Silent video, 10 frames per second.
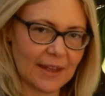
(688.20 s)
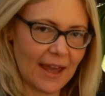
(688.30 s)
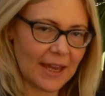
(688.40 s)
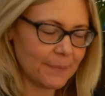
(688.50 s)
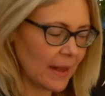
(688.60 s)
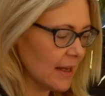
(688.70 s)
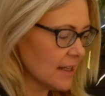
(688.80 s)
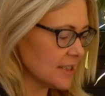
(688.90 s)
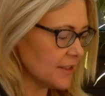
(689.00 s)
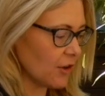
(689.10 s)
okay?
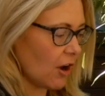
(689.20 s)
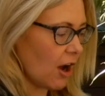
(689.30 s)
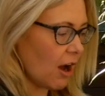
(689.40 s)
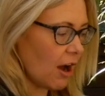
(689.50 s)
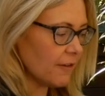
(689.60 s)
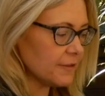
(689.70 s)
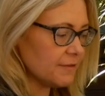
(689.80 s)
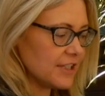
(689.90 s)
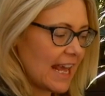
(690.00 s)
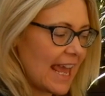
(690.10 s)
So you've got half
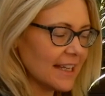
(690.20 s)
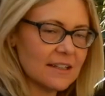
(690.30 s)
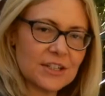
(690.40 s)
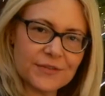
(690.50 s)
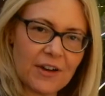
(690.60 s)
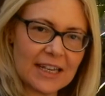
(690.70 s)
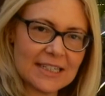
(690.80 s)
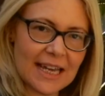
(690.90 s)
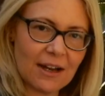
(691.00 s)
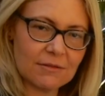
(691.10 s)
of 10 to
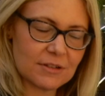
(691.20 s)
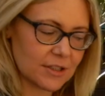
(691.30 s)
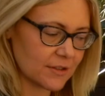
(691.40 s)
find out,